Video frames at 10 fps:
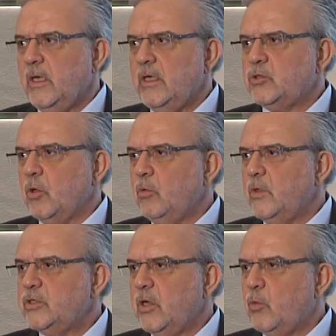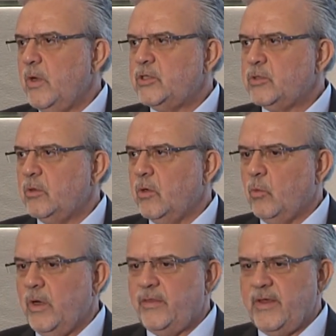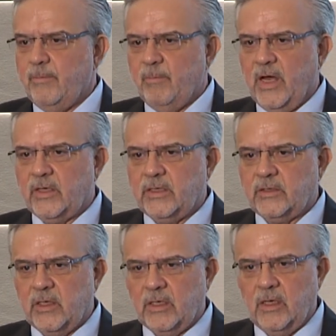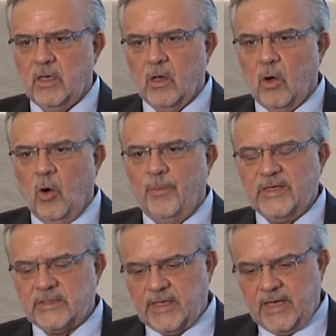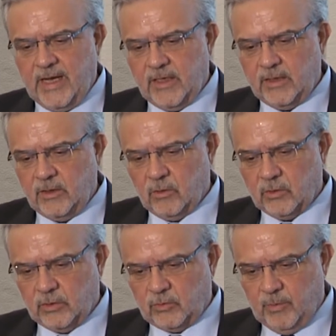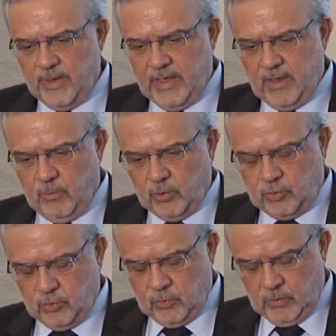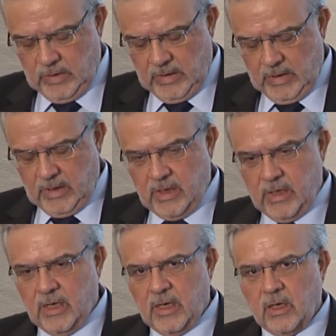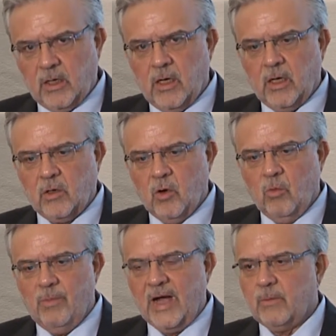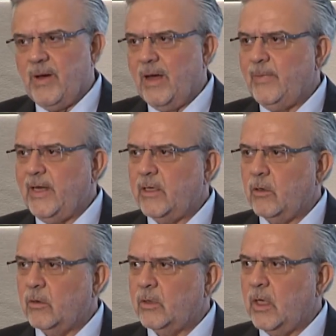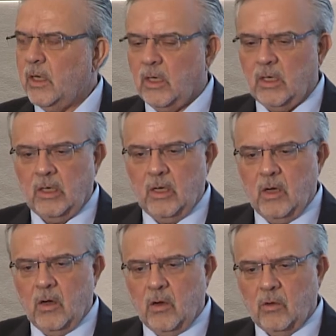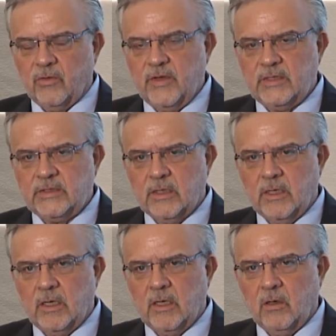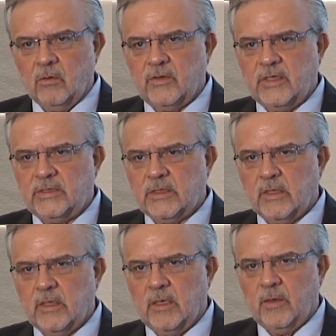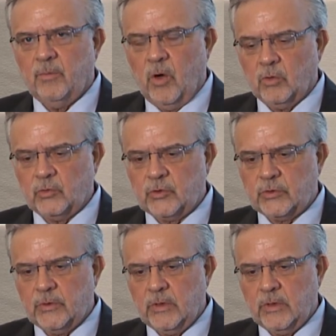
It's always a question of where the market opens again in order to be able to go back public on, on these, on these bonds.